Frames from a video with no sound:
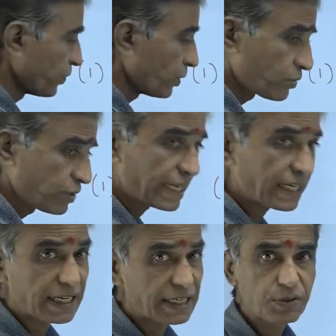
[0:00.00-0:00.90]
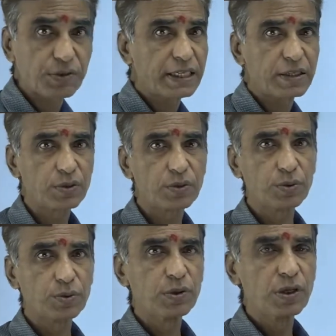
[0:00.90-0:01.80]
4 we can write 2 into
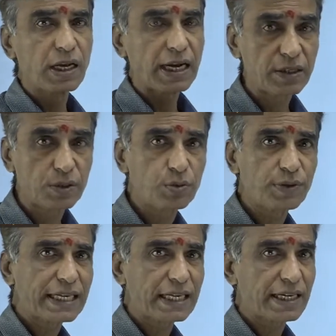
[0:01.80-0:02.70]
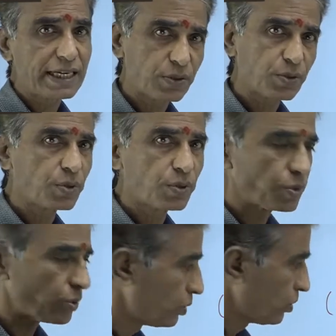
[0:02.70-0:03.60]
2 and 2 we can write 2 root
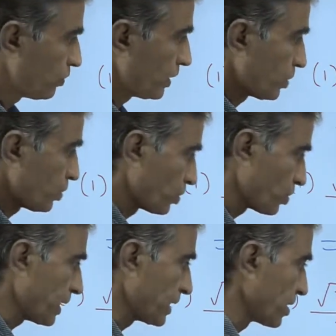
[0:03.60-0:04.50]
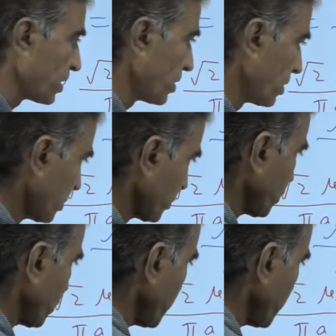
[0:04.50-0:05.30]
2. 1 root 2 has gone. So